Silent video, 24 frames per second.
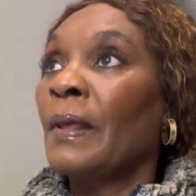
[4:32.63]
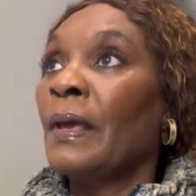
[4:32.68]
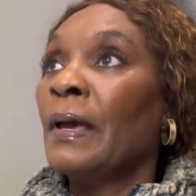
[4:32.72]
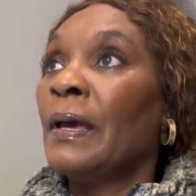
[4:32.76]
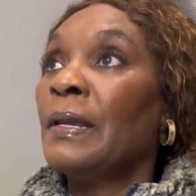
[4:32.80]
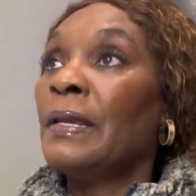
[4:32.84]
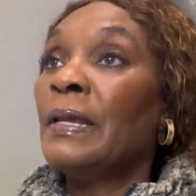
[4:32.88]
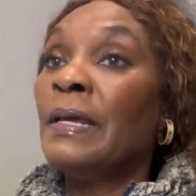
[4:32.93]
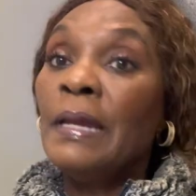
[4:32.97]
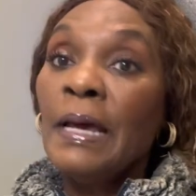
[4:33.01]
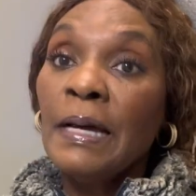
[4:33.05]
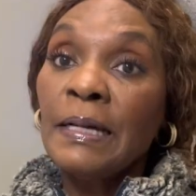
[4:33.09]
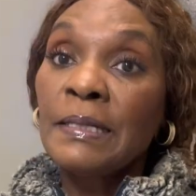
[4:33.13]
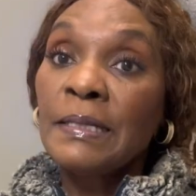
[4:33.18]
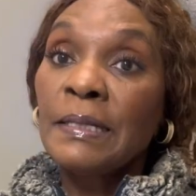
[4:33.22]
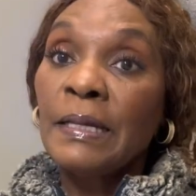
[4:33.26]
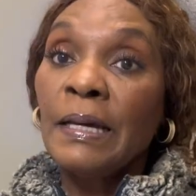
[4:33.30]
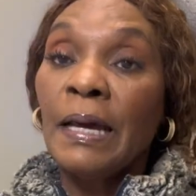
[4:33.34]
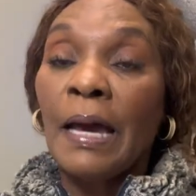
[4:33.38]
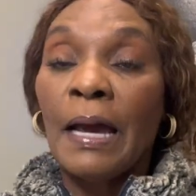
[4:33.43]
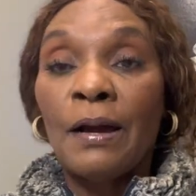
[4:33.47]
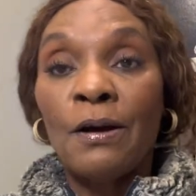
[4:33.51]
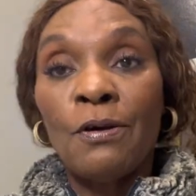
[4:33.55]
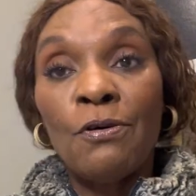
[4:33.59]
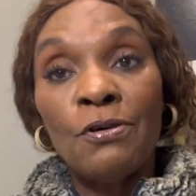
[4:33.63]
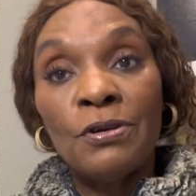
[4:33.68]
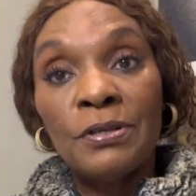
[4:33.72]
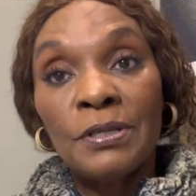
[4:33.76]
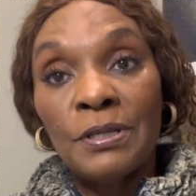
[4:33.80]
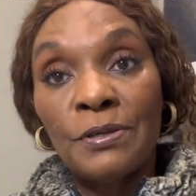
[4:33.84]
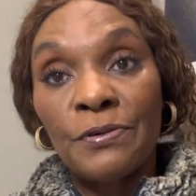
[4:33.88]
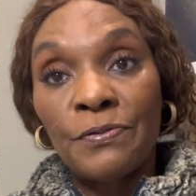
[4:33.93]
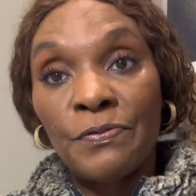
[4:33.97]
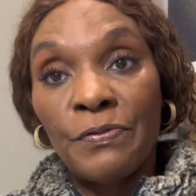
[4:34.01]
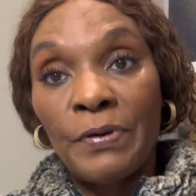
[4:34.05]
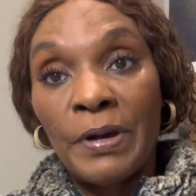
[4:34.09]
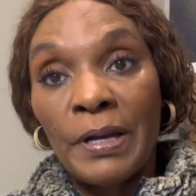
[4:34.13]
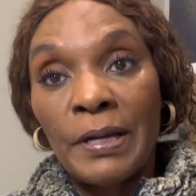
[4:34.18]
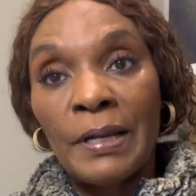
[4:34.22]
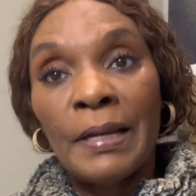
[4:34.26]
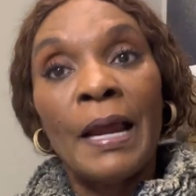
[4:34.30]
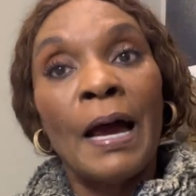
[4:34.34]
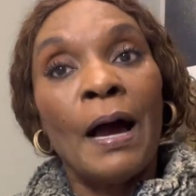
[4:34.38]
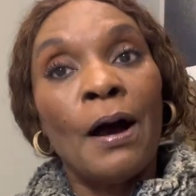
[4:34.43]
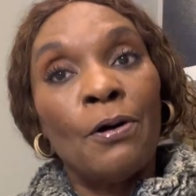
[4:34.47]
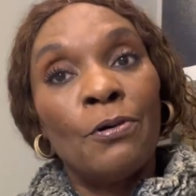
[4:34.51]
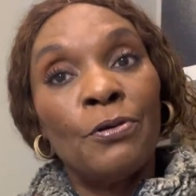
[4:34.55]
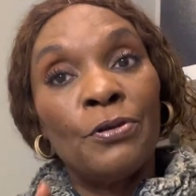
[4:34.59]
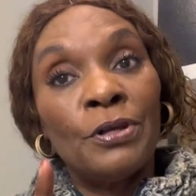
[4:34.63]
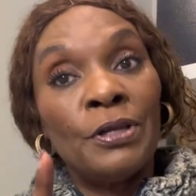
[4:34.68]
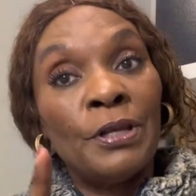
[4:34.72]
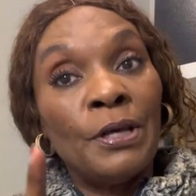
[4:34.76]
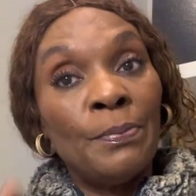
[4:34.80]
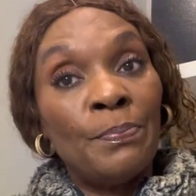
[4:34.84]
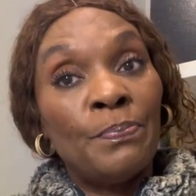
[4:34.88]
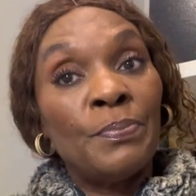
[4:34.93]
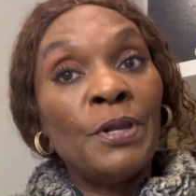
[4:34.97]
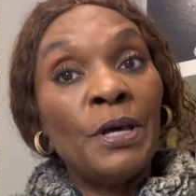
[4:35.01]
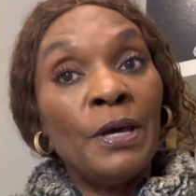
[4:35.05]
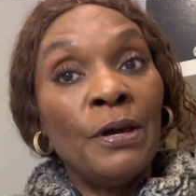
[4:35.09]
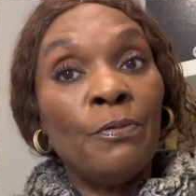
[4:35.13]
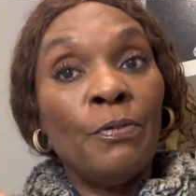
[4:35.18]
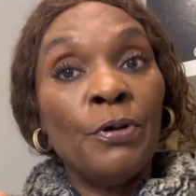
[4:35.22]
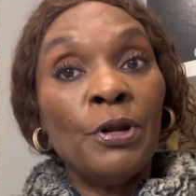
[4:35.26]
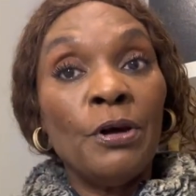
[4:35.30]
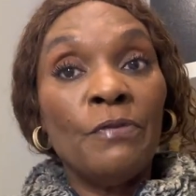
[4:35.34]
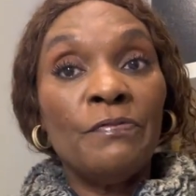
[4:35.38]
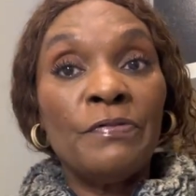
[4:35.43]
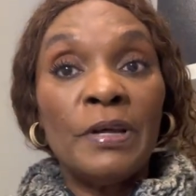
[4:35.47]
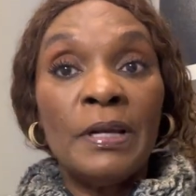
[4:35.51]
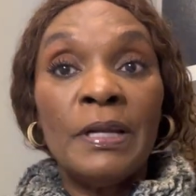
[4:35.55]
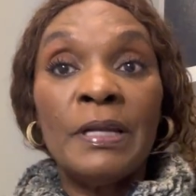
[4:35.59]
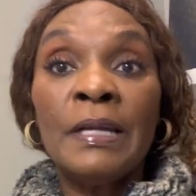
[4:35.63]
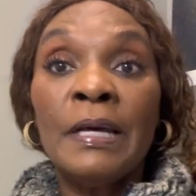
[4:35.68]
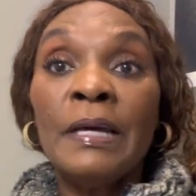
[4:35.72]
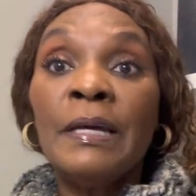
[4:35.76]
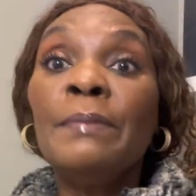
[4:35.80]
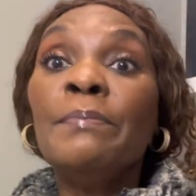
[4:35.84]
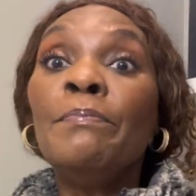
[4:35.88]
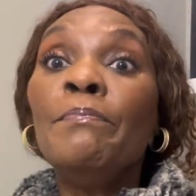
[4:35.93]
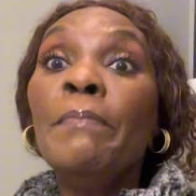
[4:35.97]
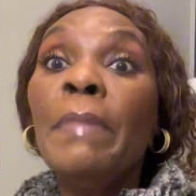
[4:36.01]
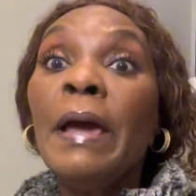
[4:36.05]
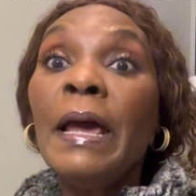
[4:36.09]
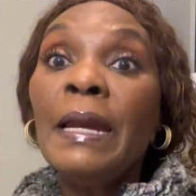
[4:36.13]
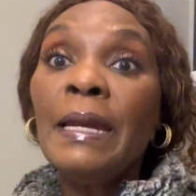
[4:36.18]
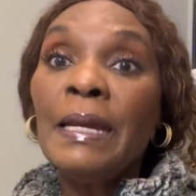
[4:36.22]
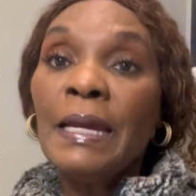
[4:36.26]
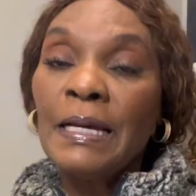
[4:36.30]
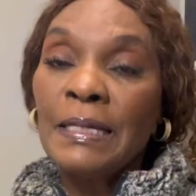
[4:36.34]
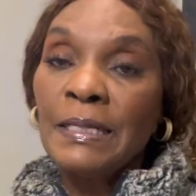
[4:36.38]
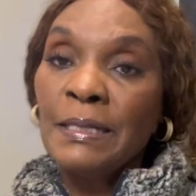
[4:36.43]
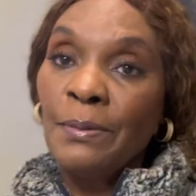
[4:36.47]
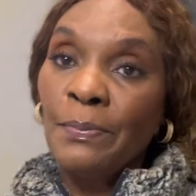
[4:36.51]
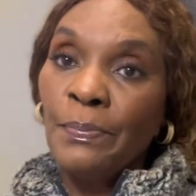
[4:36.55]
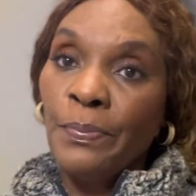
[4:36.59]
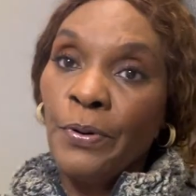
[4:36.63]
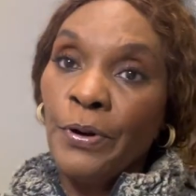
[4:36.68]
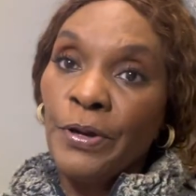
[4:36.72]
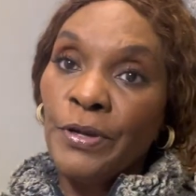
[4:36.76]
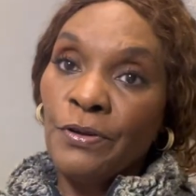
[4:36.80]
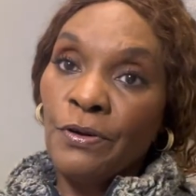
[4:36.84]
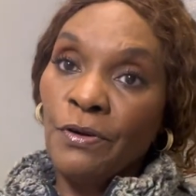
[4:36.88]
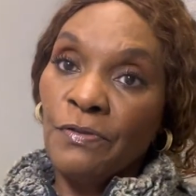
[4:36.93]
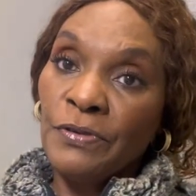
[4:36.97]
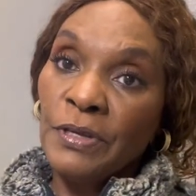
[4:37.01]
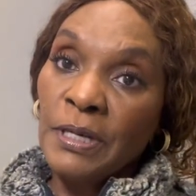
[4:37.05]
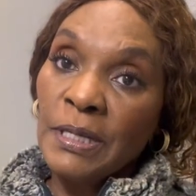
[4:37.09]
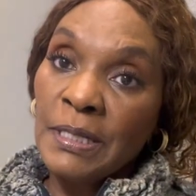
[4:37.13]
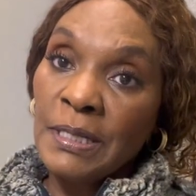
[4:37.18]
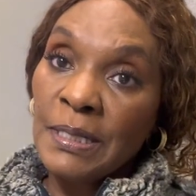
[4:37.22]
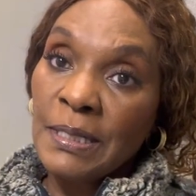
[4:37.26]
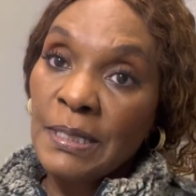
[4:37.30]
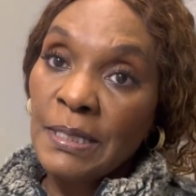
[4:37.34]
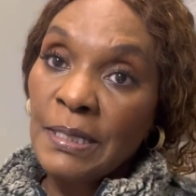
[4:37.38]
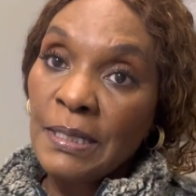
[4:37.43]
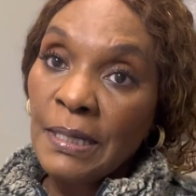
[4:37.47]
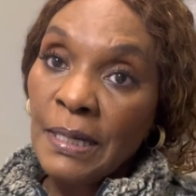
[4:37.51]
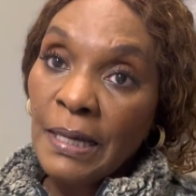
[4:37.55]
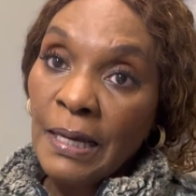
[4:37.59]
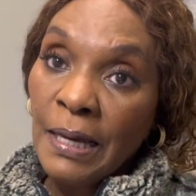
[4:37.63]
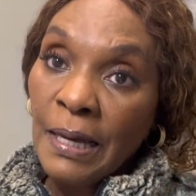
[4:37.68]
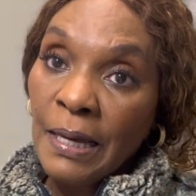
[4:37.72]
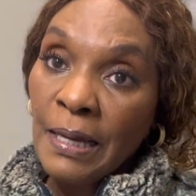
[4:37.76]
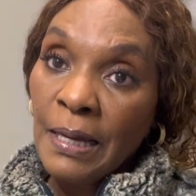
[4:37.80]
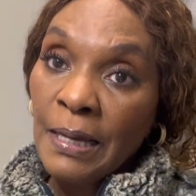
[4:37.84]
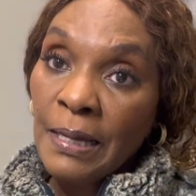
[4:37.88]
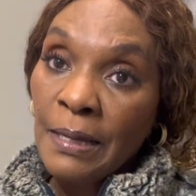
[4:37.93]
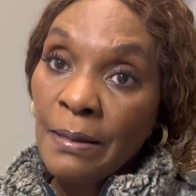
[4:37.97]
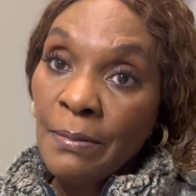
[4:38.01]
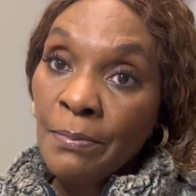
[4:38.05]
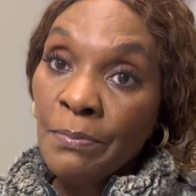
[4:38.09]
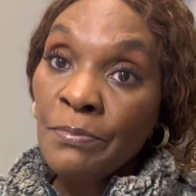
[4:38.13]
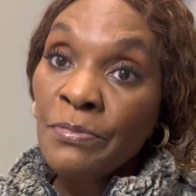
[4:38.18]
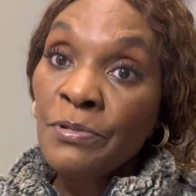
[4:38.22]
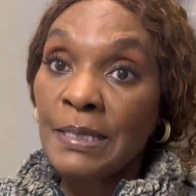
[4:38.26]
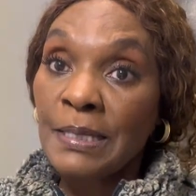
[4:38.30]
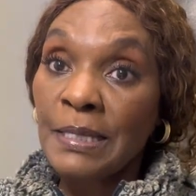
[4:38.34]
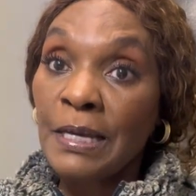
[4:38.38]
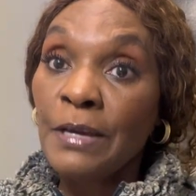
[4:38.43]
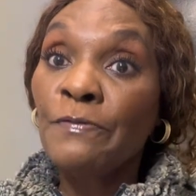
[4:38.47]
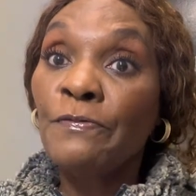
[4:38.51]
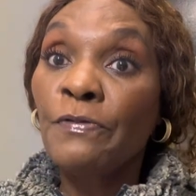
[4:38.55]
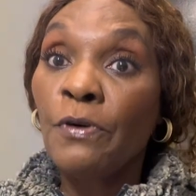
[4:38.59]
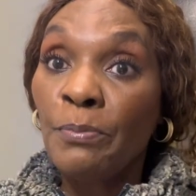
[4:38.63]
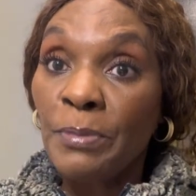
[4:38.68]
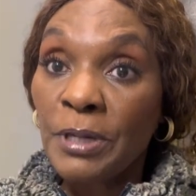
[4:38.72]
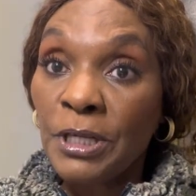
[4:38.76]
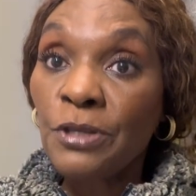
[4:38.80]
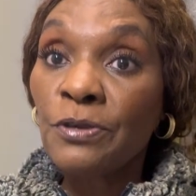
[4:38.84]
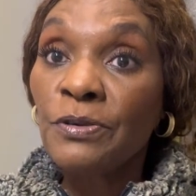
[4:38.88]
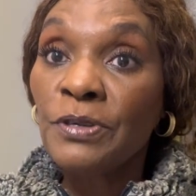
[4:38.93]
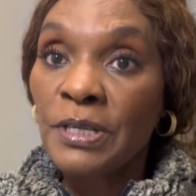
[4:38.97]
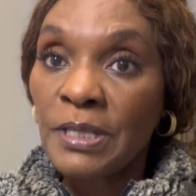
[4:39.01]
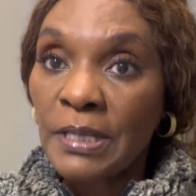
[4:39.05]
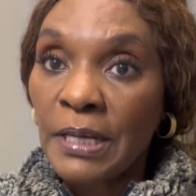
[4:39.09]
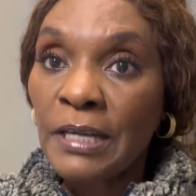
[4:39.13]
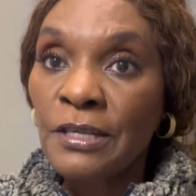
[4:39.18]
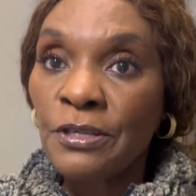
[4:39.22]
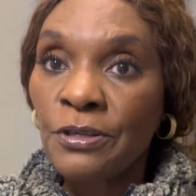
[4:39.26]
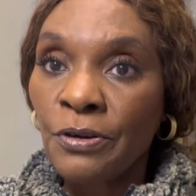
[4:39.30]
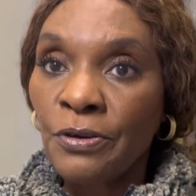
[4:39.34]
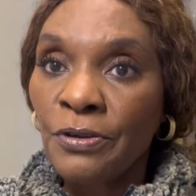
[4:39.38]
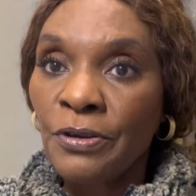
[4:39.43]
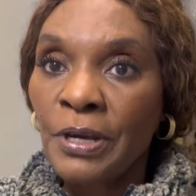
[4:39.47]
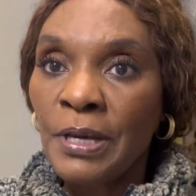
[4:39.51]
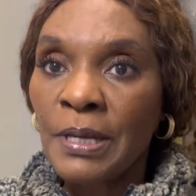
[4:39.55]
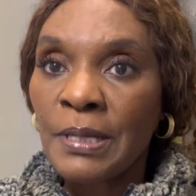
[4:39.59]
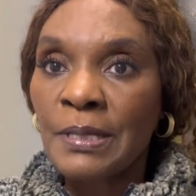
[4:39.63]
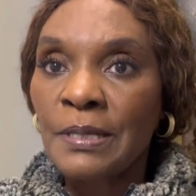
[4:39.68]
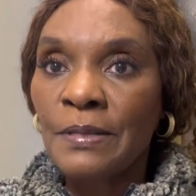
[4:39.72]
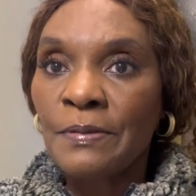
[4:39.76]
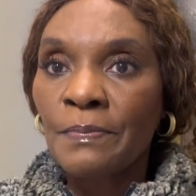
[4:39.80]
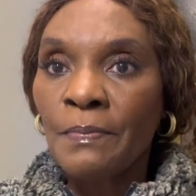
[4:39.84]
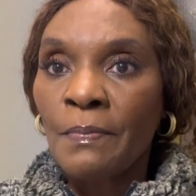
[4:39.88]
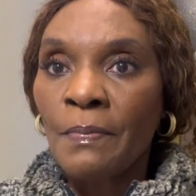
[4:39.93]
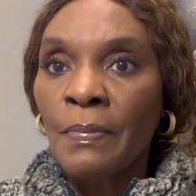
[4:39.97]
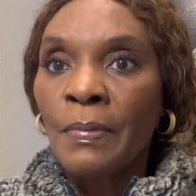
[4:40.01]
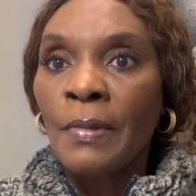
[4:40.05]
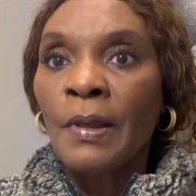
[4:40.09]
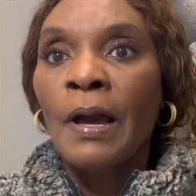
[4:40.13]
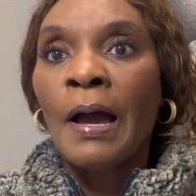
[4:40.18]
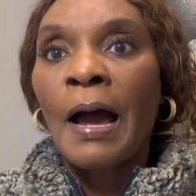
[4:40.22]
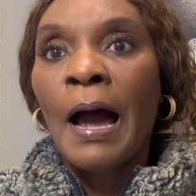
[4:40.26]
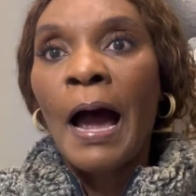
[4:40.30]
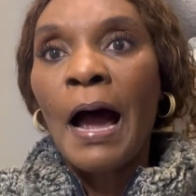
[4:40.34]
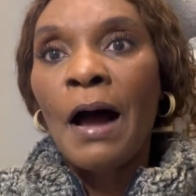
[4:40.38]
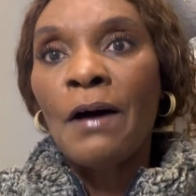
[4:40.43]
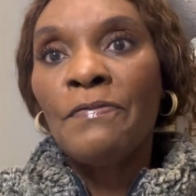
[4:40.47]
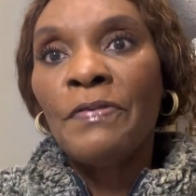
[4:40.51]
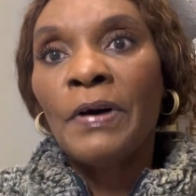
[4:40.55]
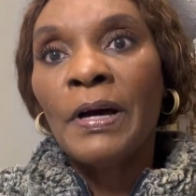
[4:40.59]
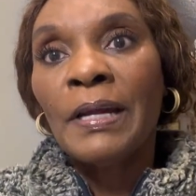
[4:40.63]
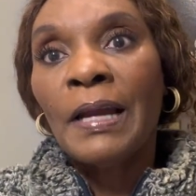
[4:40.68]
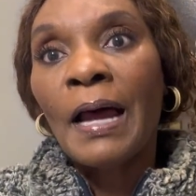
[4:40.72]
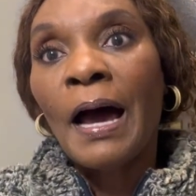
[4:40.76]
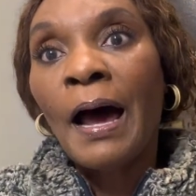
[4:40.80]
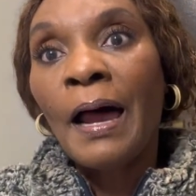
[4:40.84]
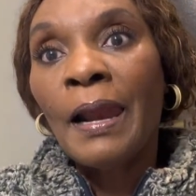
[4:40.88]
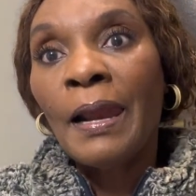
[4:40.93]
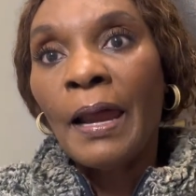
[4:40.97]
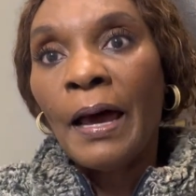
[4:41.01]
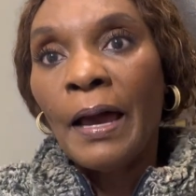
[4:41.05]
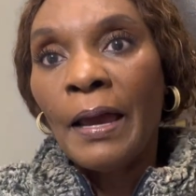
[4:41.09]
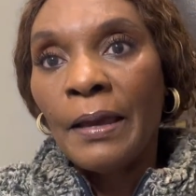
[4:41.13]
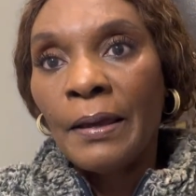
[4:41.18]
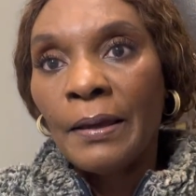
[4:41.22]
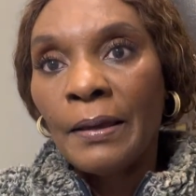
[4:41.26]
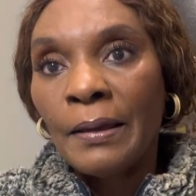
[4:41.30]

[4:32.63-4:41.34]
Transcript: The next day I called his friend. Now, one of the main lesson point of this information session is have an ally.